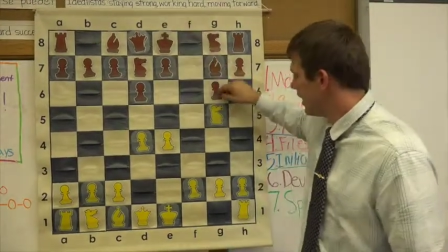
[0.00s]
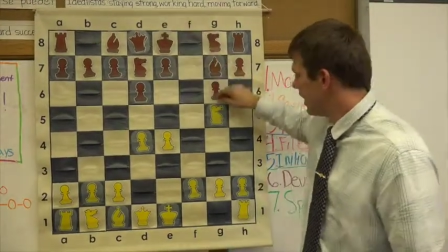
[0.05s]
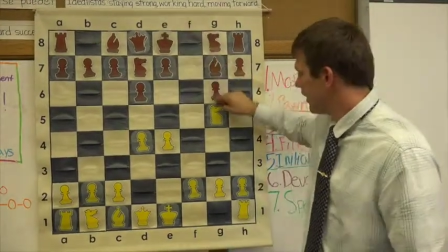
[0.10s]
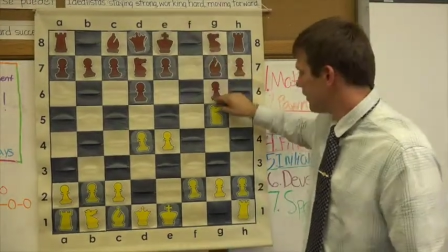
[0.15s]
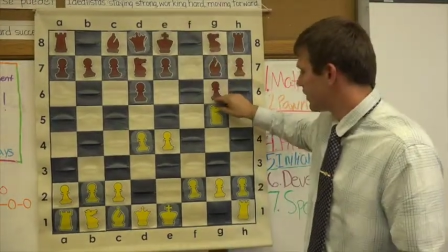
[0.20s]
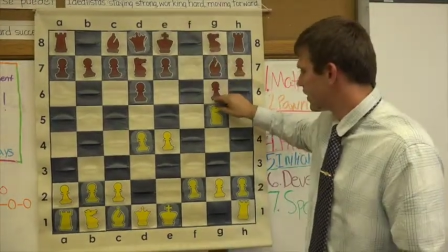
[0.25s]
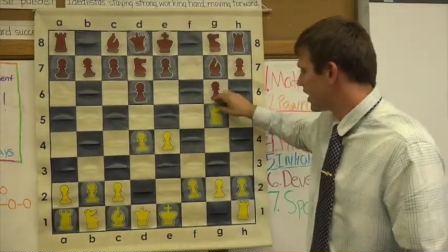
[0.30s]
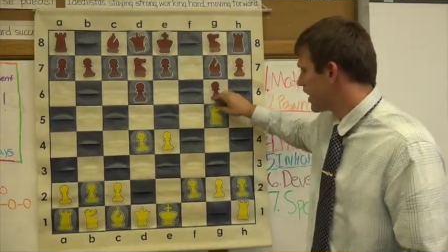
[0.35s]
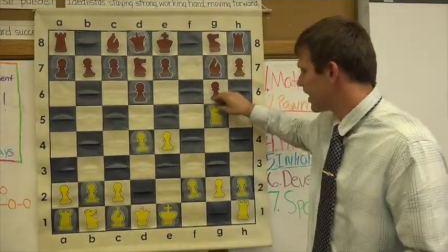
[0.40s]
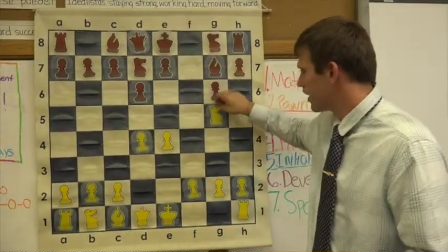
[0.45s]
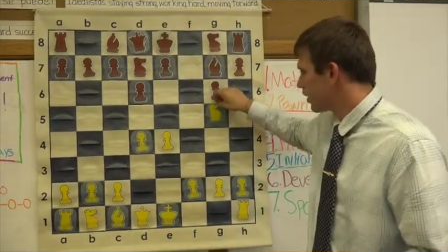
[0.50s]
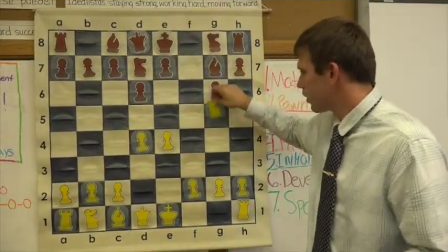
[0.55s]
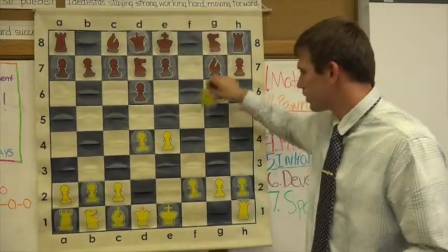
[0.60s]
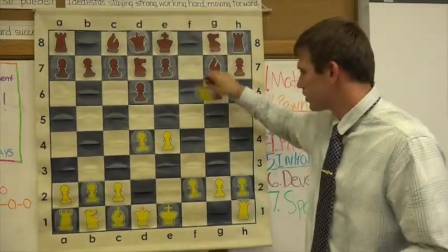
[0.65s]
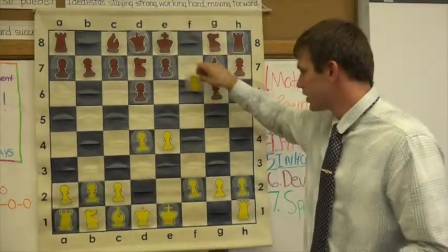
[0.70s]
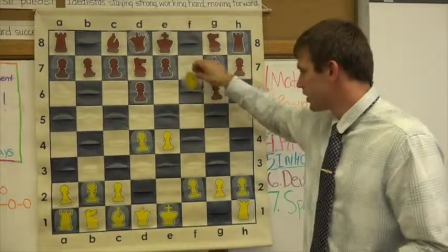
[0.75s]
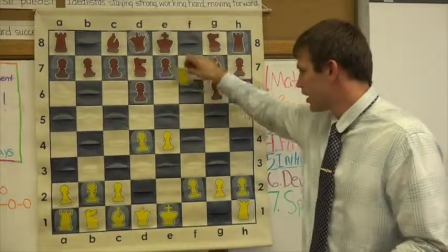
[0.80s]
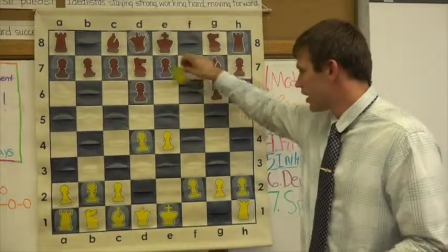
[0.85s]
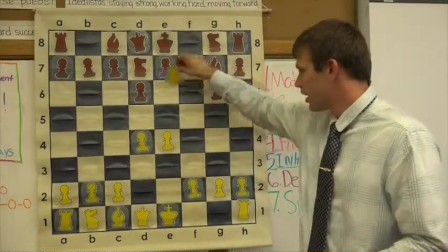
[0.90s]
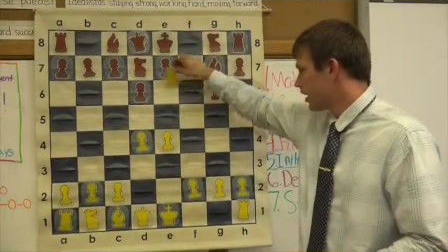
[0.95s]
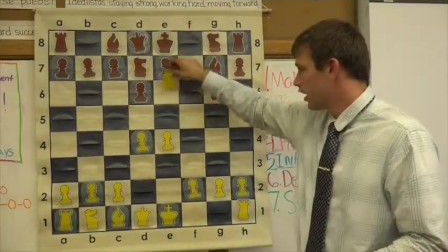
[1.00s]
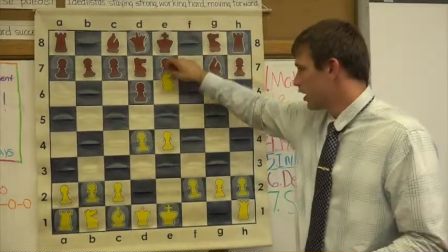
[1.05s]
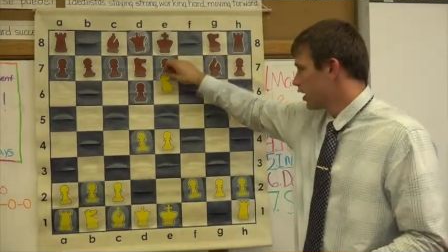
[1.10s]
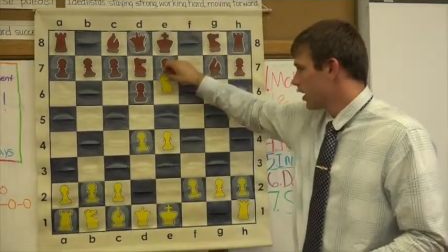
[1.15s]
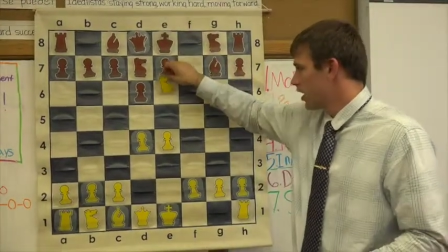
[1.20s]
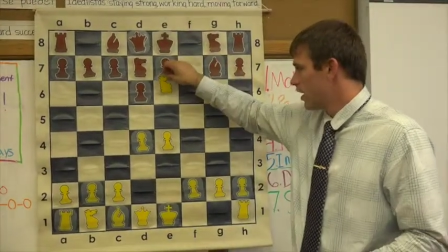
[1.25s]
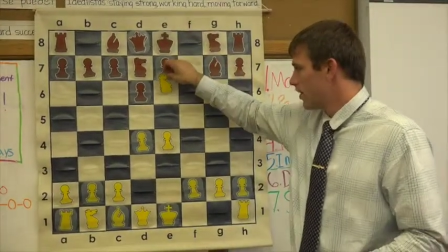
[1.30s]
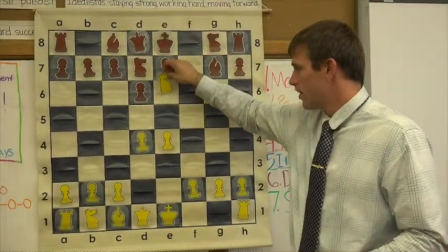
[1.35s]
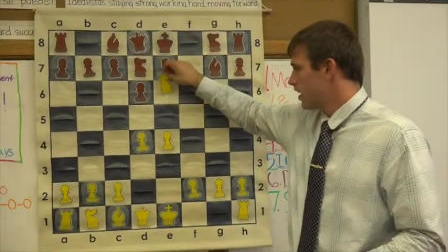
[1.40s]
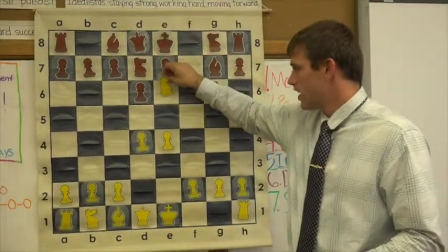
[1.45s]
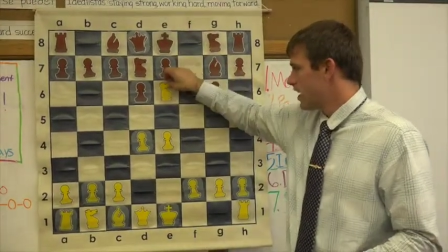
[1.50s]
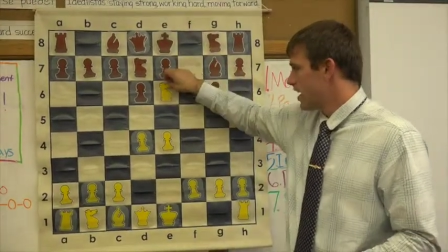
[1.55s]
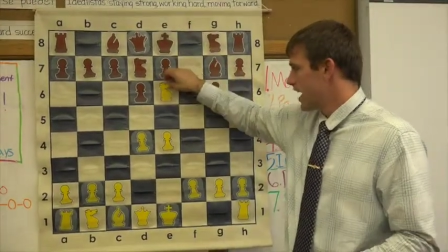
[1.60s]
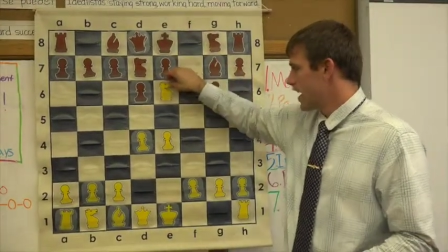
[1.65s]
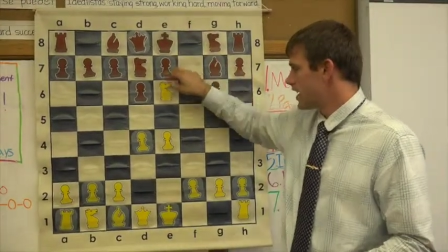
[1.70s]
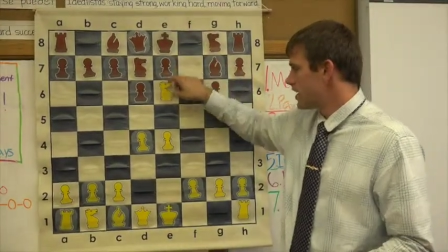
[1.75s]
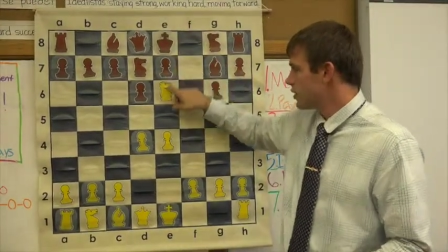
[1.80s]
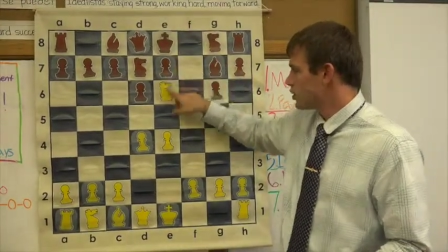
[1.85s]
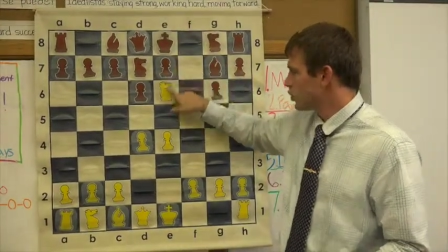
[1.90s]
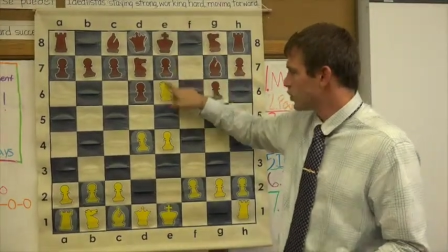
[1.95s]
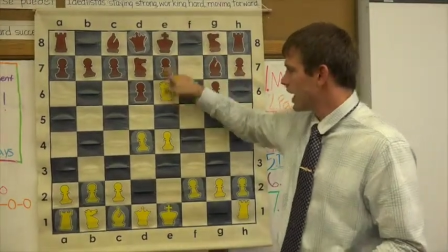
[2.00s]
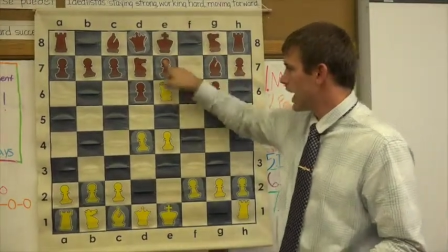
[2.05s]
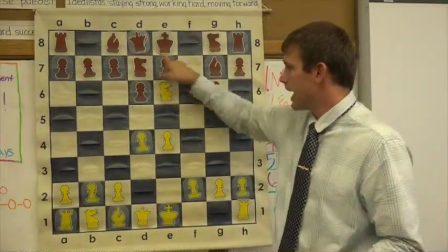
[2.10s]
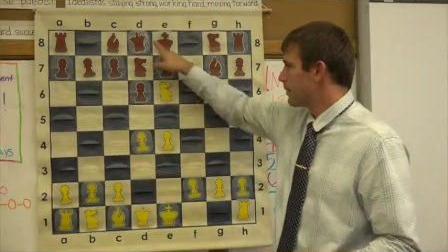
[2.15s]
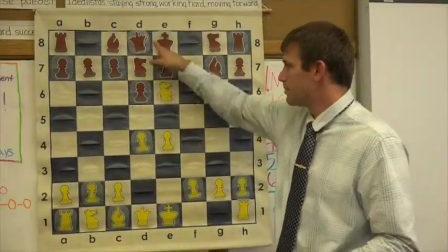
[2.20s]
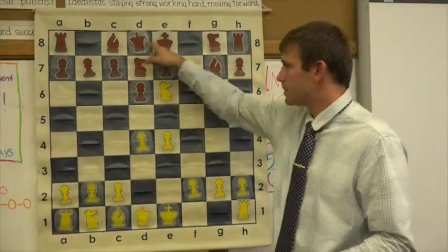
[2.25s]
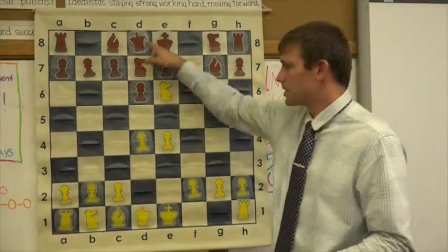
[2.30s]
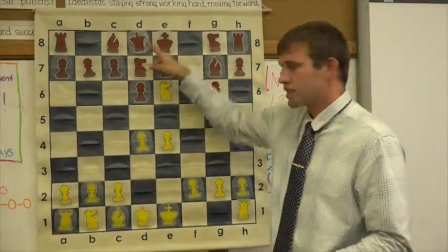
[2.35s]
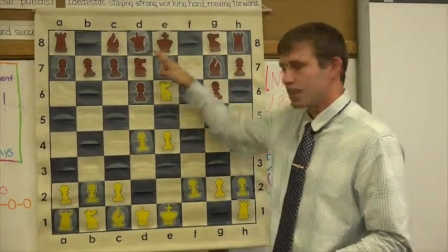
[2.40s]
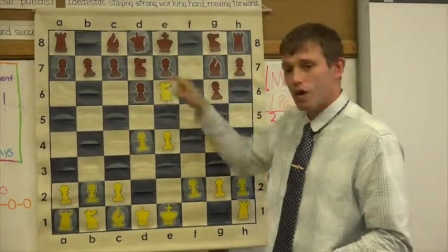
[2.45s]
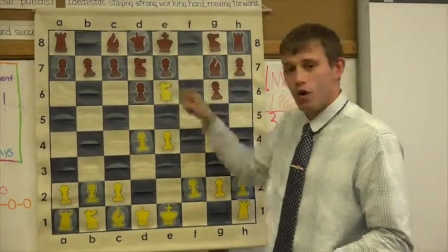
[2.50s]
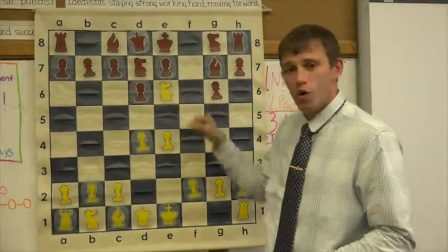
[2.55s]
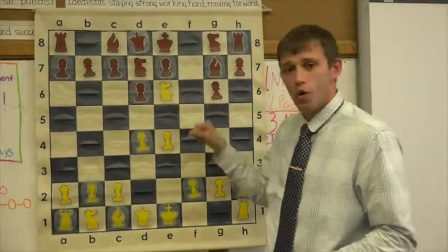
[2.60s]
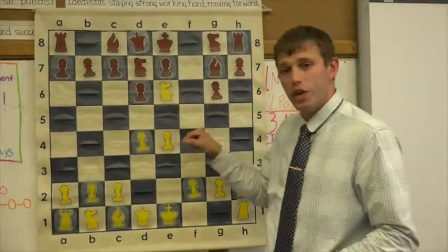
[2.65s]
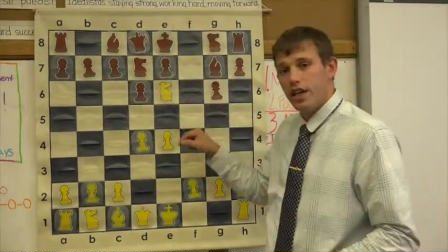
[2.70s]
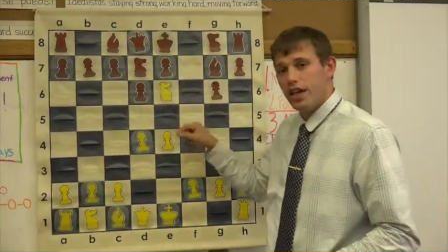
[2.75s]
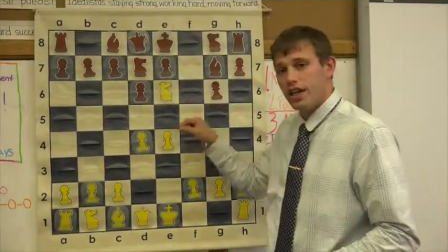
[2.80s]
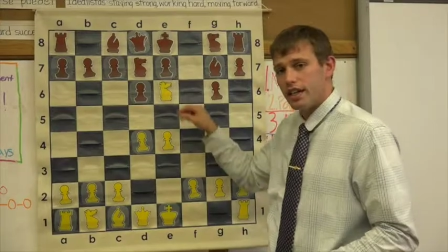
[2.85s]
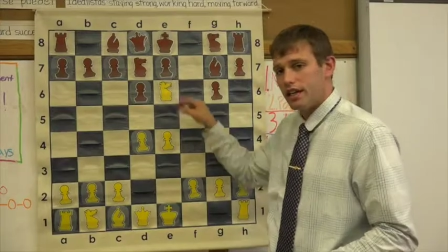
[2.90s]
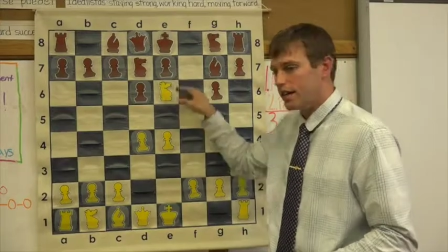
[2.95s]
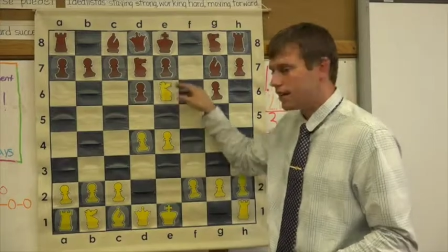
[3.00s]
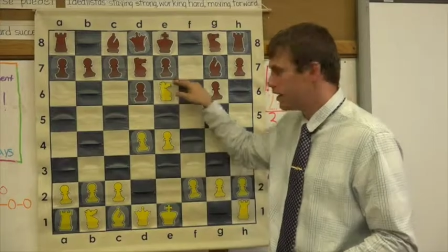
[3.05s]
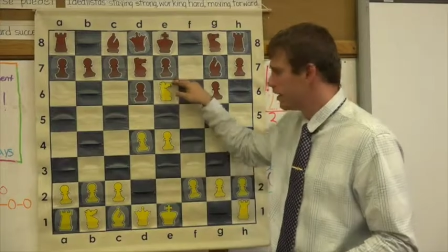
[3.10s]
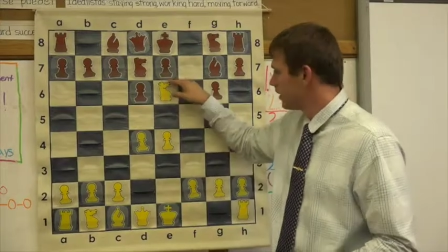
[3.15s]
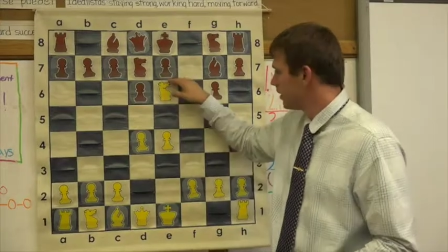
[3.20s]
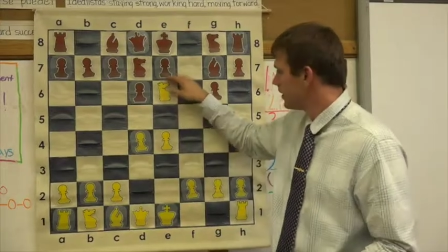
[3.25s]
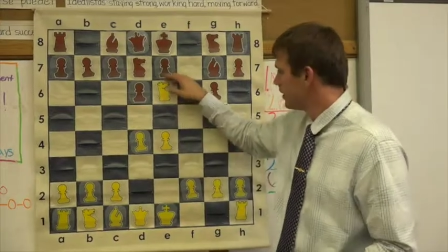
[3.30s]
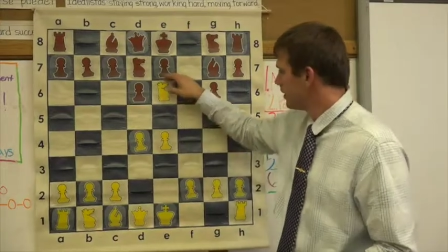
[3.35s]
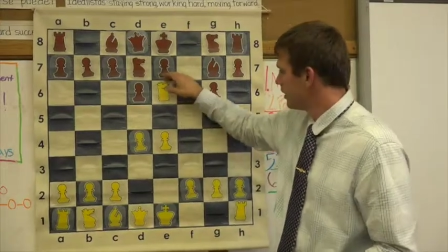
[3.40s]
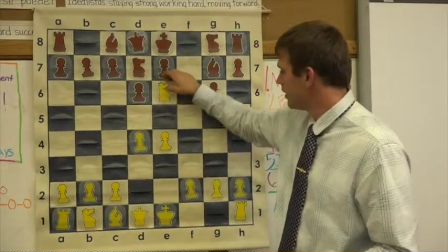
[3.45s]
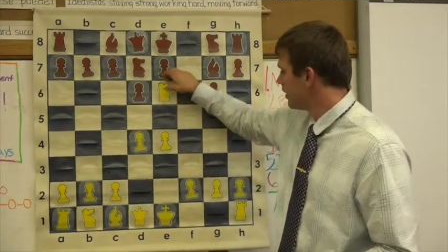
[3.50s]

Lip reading: If the king goes here, the knight traps the queen.